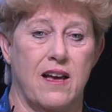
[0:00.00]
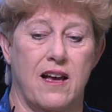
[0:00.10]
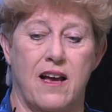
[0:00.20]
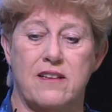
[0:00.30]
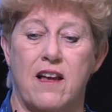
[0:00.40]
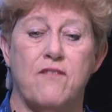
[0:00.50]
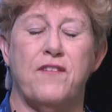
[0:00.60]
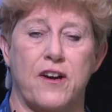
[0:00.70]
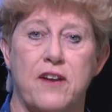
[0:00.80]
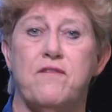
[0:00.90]
a
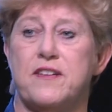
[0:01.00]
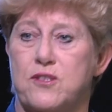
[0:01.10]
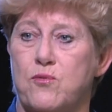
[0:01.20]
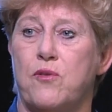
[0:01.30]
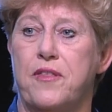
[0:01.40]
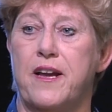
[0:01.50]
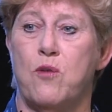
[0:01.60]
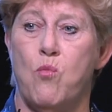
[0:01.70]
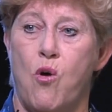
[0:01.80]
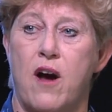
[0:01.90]
very visceral
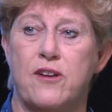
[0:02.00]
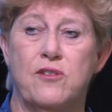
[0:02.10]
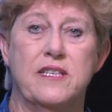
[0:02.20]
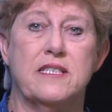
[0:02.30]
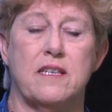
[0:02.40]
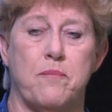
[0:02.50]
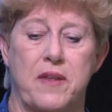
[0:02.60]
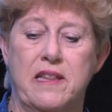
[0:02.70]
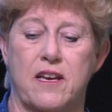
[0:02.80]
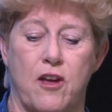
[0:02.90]
thing. Water is
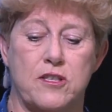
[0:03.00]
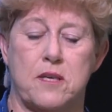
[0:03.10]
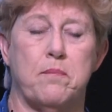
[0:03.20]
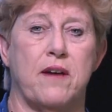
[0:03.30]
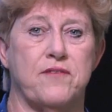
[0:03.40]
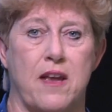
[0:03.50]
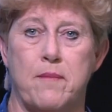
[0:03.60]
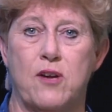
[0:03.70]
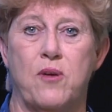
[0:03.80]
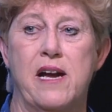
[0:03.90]
something that goes above
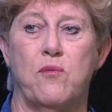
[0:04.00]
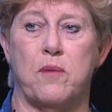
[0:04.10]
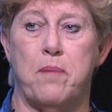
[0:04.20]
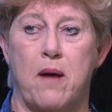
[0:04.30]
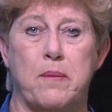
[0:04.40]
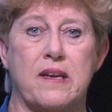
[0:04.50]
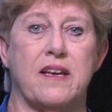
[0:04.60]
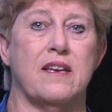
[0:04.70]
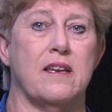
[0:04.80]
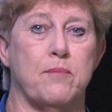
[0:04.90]
Democrat,
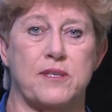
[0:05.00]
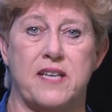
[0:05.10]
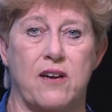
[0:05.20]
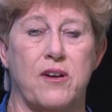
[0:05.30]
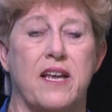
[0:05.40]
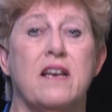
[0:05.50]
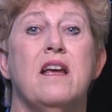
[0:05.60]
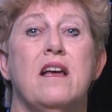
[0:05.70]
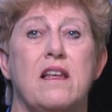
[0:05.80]
Republican, Libertarian.